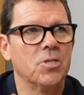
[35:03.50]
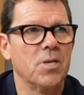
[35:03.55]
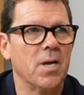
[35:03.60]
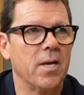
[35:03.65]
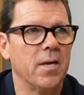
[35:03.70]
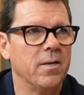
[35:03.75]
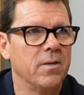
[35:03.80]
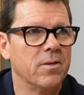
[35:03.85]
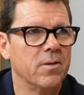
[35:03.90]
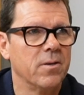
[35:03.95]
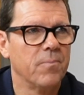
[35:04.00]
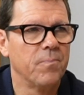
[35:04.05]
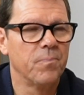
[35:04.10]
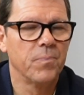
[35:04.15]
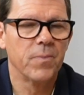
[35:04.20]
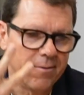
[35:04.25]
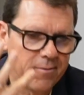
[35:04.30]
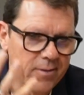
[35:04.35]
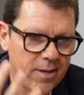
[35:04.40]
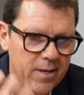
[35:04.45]
state
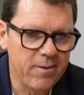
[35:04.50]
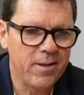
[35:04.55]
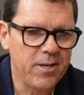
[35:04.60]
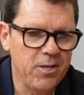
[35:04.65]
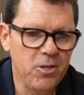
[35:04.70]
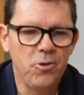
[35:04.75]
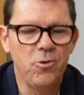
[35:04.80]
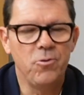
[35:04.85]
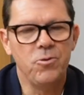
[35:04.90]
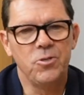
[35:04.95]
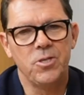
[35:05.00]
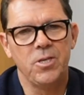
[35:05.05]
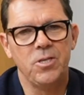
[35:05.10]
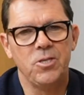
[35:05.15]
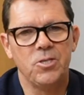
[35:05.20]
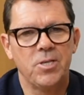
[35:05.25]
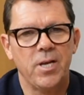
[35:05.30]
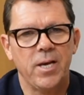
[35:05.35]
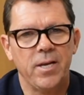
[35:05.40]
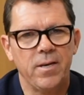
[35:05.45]
and then they use
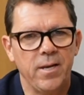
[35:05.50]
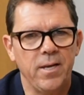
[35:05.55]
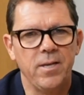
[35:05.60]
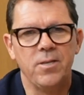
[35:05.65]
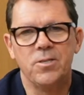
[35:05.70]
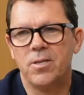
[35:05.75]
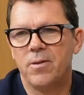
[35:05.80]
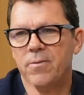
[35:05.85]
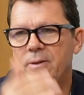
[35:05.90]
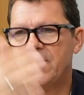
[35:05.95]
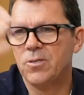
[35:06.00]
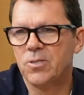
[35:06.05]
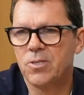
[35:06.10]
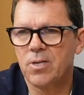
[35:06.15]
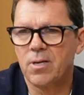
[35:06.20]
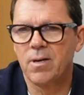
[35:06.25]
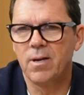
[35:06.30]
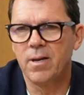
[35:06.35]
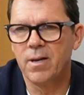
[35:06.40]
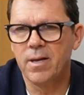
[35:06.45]
these techniques and then
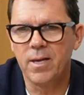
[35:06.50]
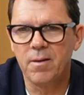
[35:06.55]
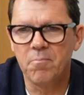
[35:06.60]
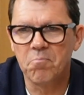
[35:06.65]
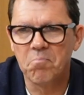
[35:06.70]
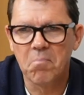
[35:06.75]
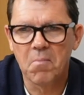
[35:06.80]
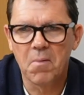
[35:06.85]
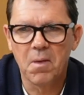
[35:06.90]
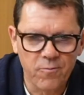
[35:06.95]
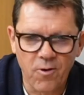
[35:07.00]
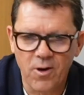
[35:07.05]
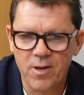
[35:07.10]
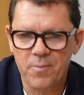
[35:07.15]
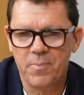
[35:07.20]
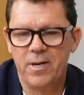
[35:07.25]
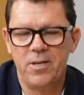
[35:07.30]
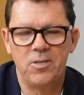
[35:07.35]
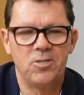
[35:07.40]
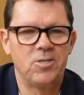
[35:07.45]
suddenly
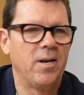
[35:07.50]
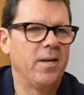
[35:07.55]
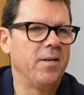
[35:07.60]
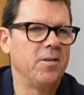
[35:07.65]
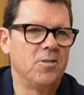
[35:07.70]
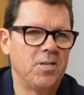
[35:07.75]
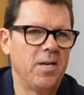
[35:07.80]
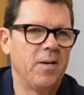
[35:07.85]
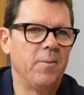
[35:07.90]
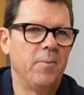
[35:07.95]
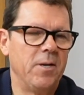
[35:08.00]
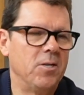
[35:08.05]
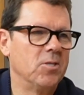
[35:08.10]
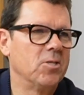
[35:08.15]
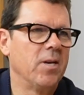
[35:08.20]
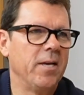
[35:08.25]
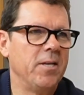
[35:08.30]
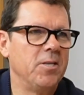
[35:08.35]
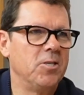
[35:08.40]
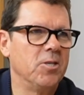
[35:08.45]
5 minutes later, 10
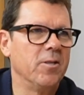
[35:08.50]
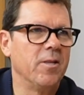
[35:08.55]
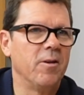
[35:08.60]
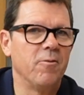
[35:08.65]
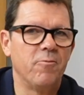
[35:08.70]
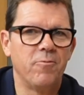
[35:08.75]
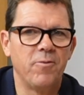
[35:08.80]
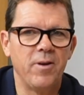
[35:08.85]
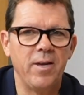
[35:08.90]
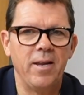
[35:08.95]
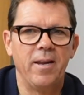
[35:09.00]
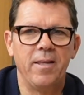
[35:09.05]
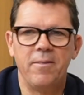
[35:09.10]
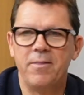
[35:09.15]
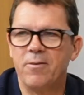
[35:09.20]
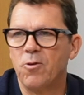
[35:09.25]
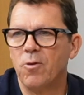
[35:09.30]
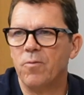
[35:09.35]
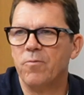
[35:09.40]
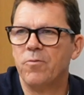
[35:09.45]
minutes later,
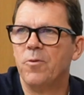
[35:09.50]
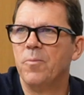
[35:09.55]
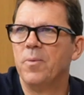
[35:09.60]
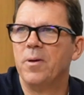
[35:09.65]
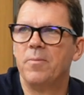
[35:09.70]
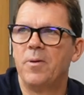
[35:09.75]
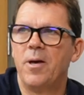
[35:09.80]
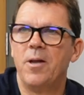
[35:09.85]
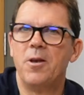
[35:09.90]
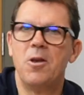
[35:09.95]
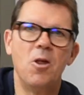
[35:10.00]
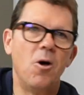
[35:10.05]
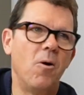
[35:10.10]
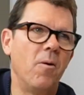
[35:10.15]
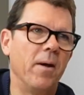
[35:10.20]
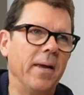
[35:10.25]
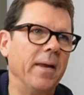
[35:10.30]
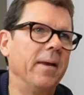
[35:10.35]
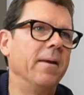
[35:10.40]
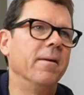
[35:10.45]
they've gone from a
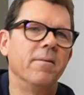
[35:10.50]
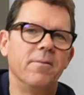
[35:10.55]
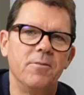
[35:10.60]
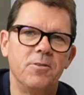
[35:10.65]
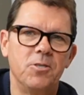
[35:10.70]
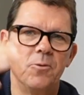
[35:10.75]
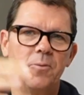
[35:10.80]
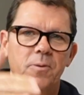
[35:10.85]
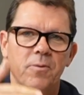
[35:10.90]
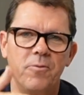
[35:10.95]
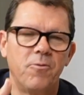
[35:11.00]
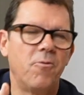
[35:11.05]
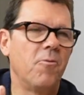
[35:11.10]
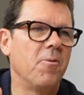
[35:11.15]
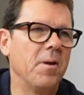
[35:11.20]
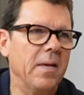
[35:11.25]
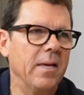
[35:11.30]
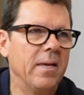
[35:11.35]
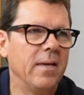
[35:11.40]
9 to a 3.